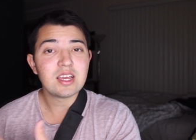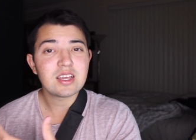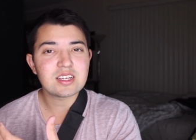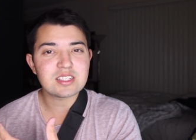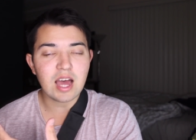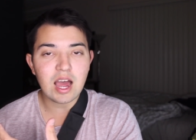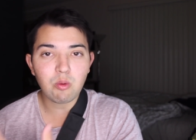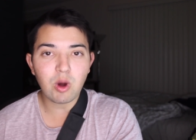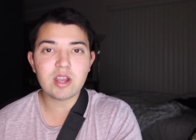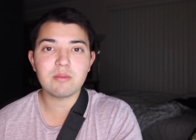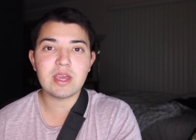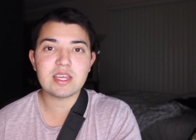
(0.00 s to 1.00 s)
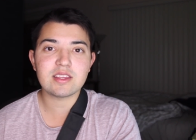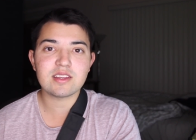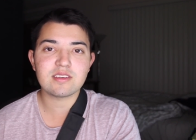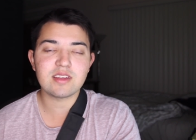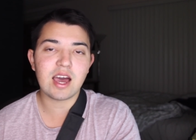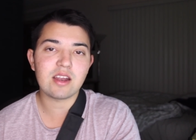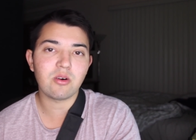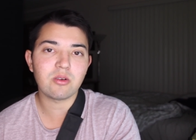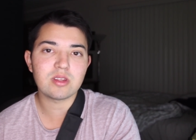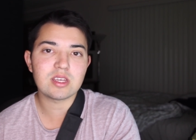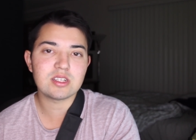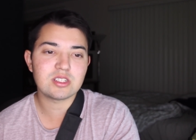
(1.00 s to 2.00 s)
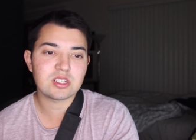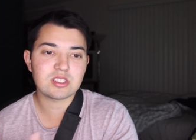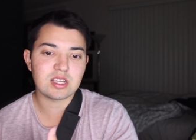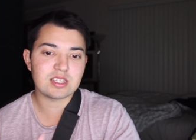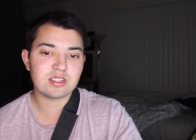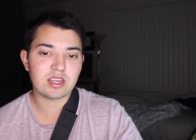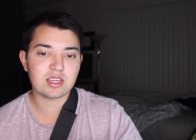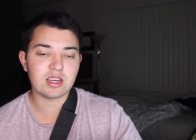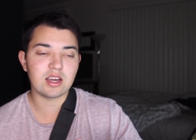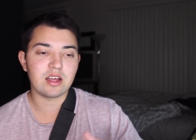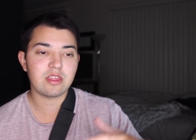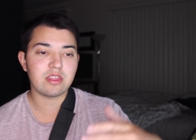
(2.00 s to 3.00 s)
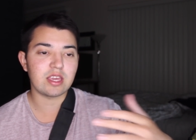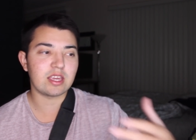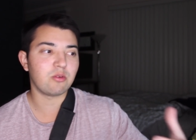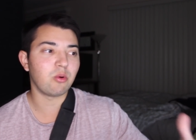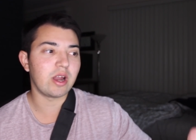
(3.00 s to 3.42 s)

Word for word: because I want to make this not only just as like a thing